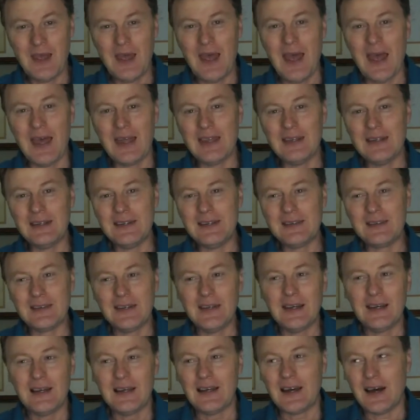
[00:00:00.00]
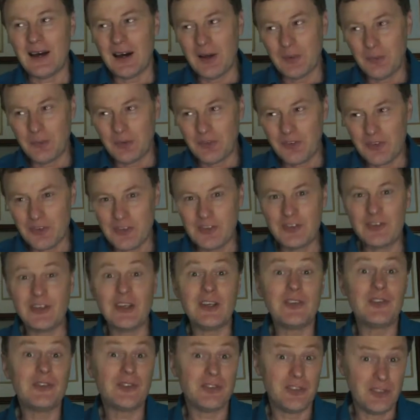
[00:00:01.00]
And I would
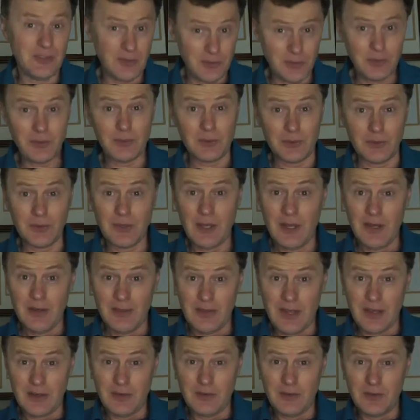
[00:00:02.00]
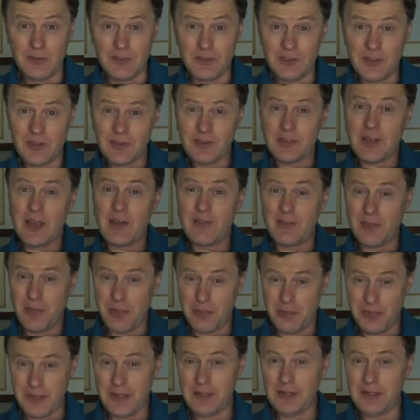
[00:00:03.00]
suggest to you that you just have a
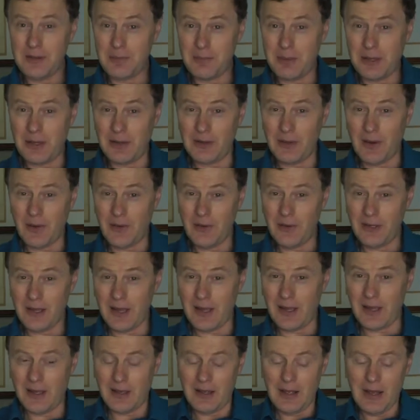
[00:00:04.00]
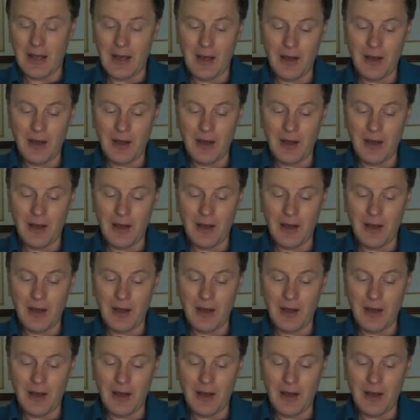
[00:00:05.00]
think about, okay,